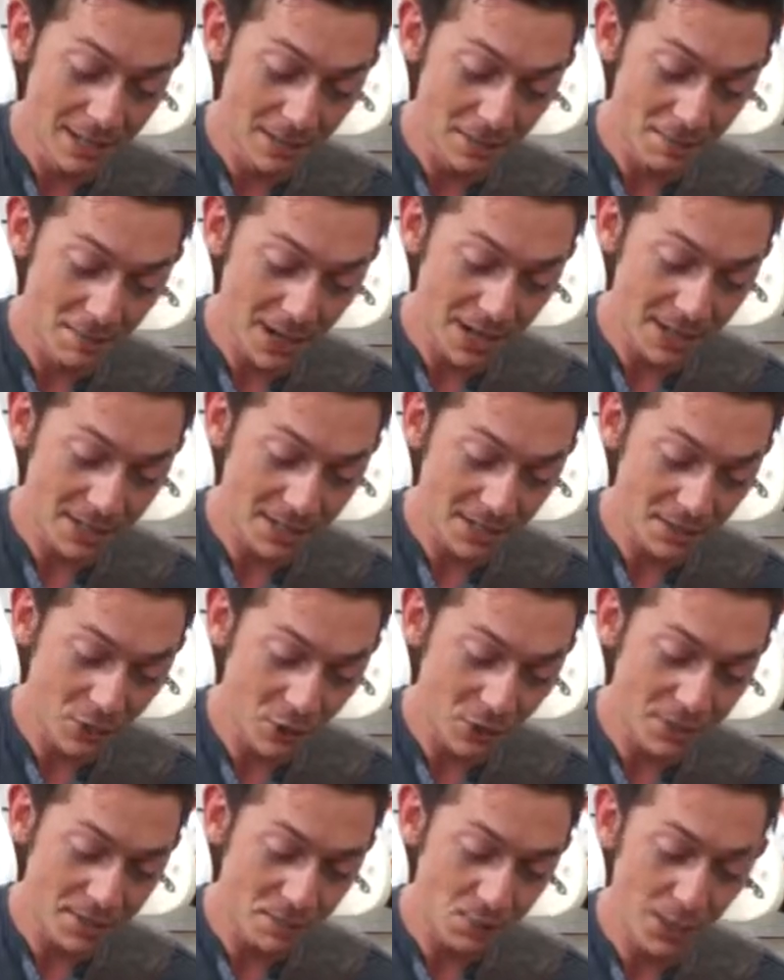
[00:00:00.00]
Boss
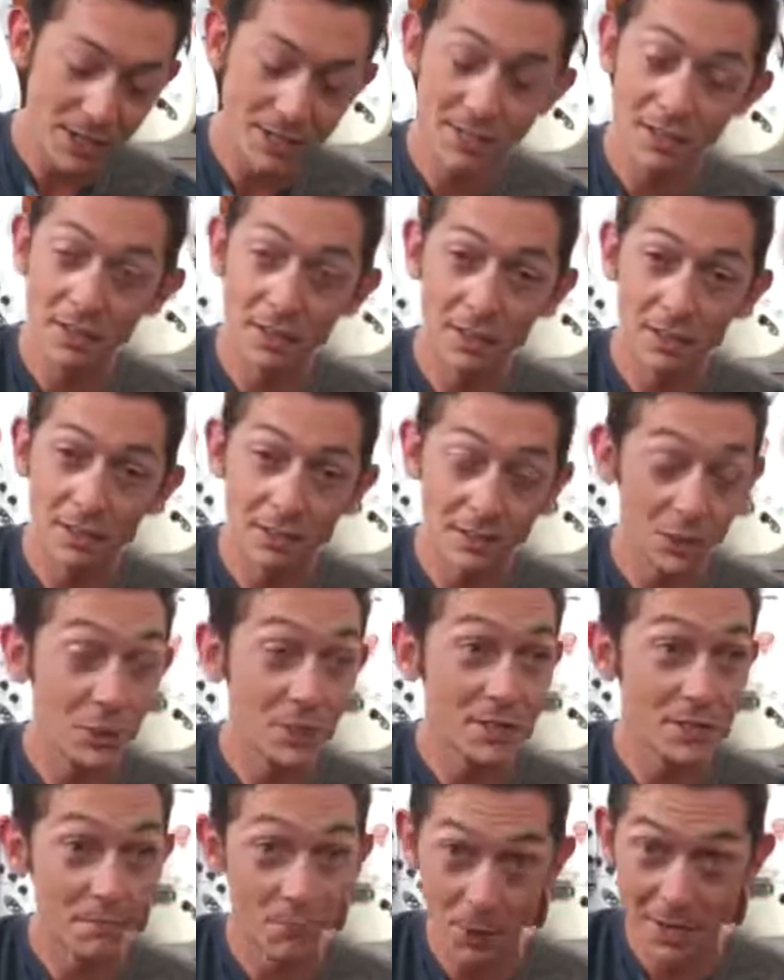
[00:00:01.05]
noise suppressor
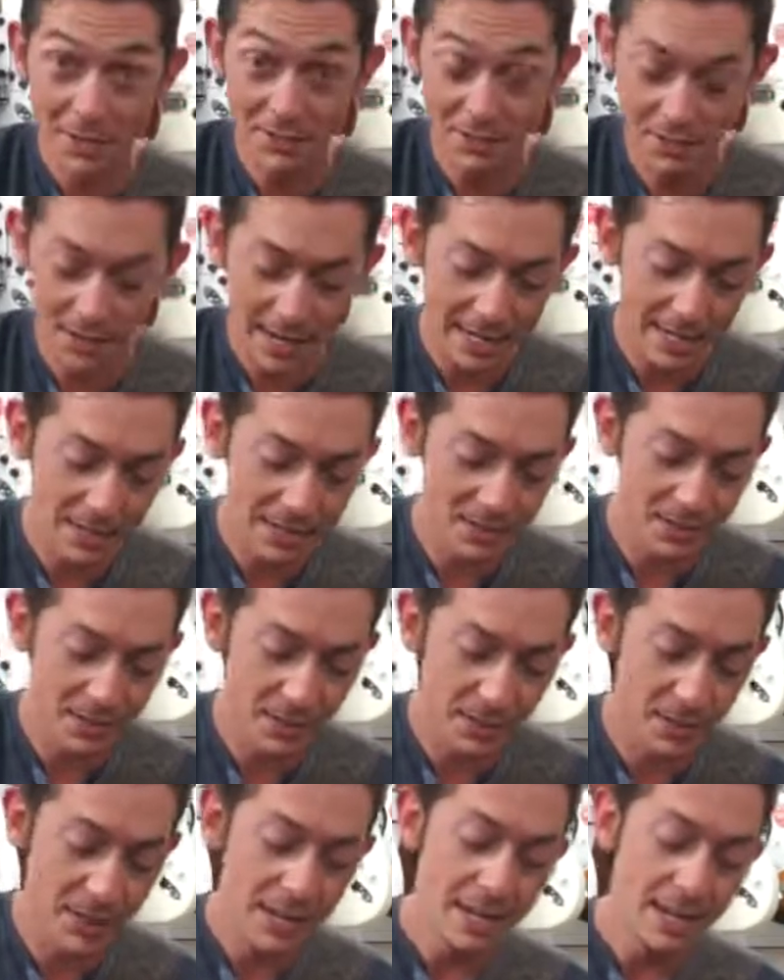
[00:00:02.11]

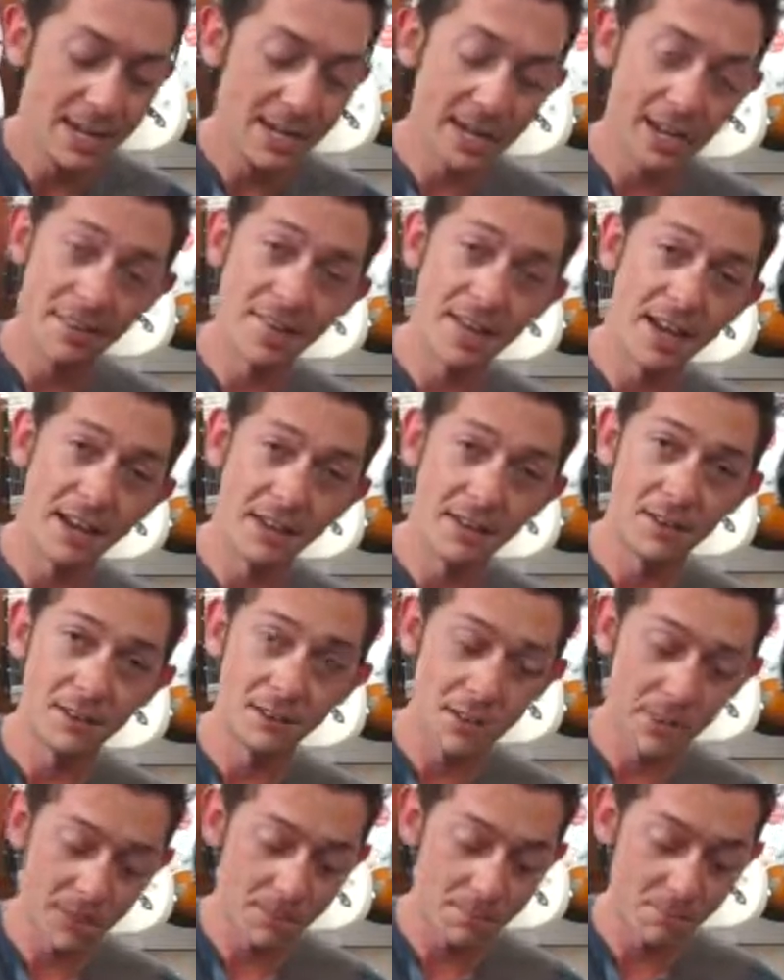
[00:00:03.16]
NS2, and then
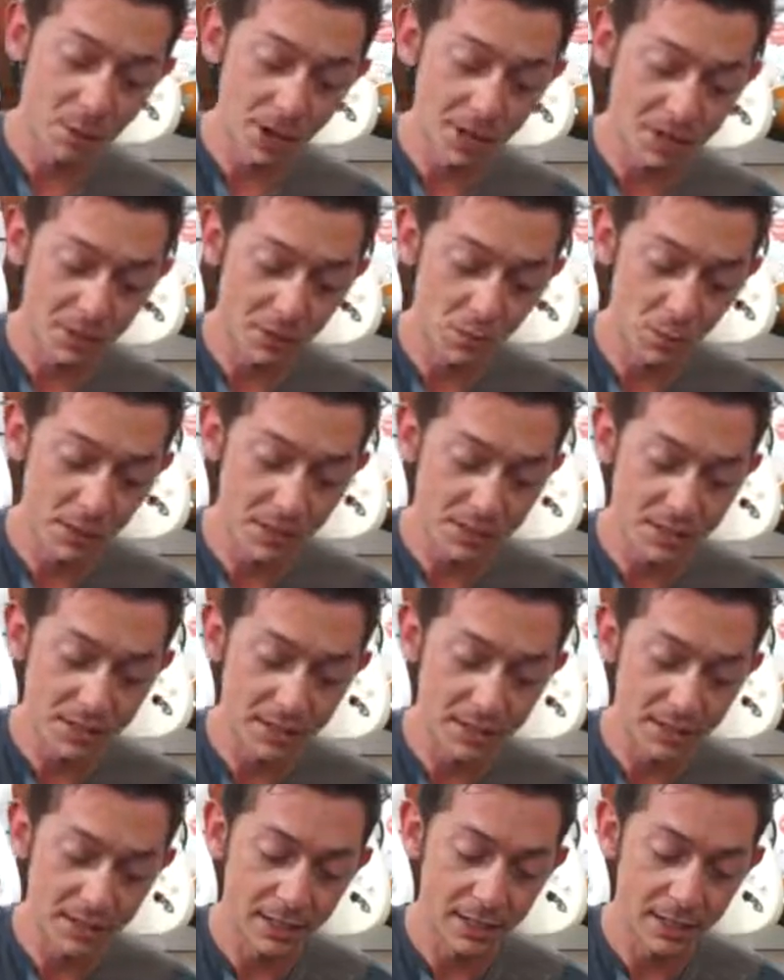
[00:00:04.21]
the compressor was
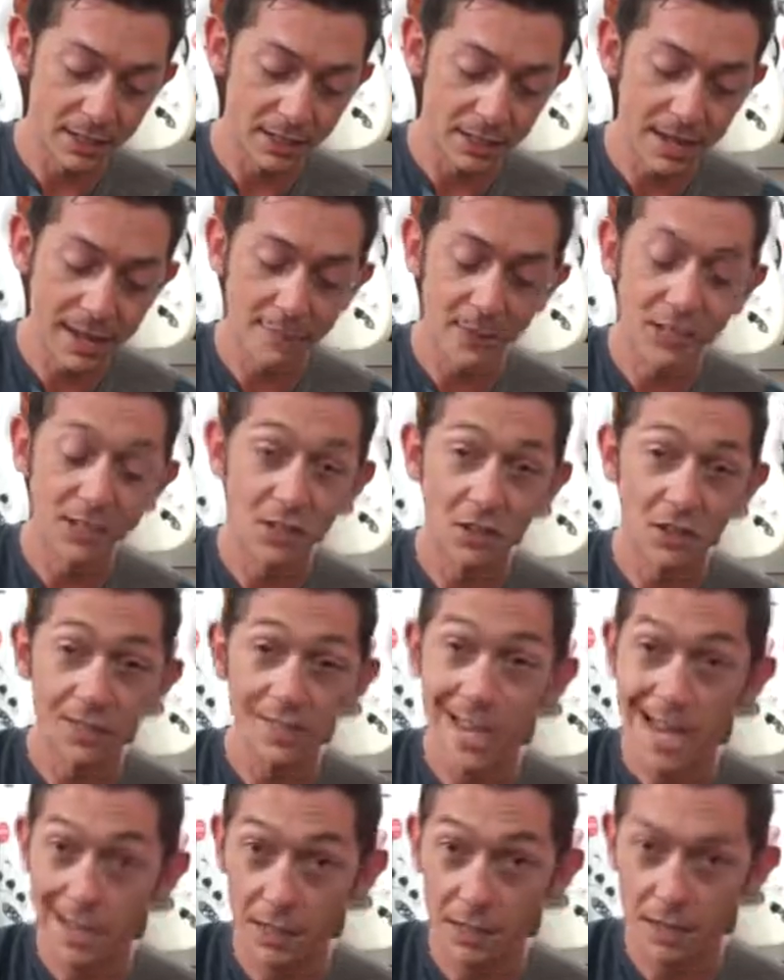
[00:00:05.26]
an MXR
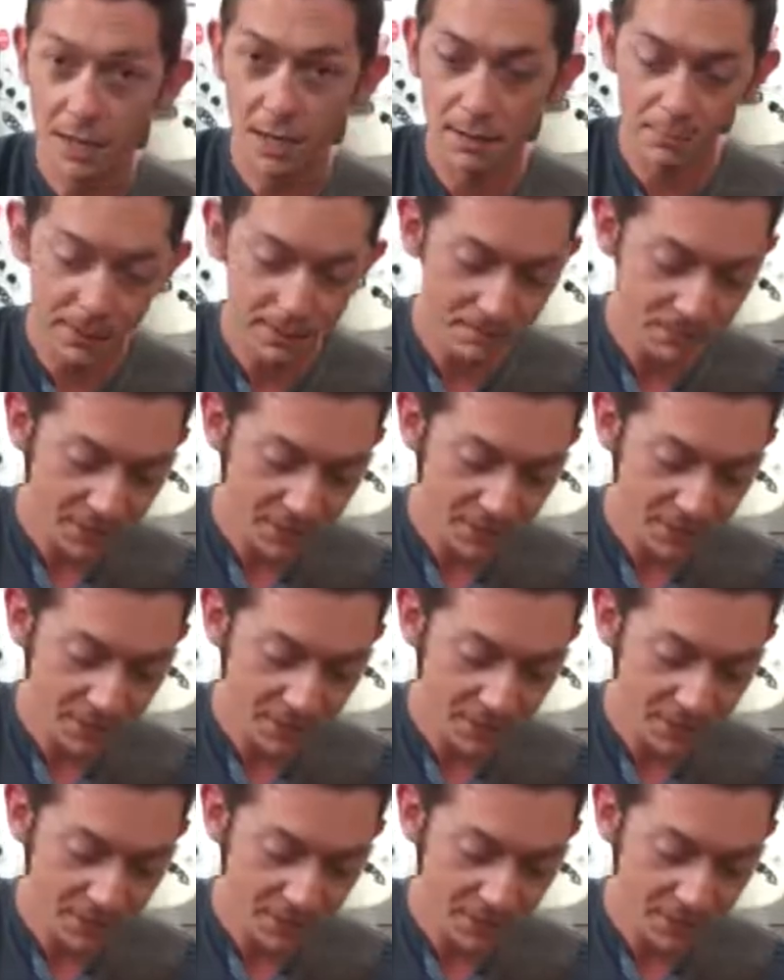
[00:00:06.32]
Dynacomp.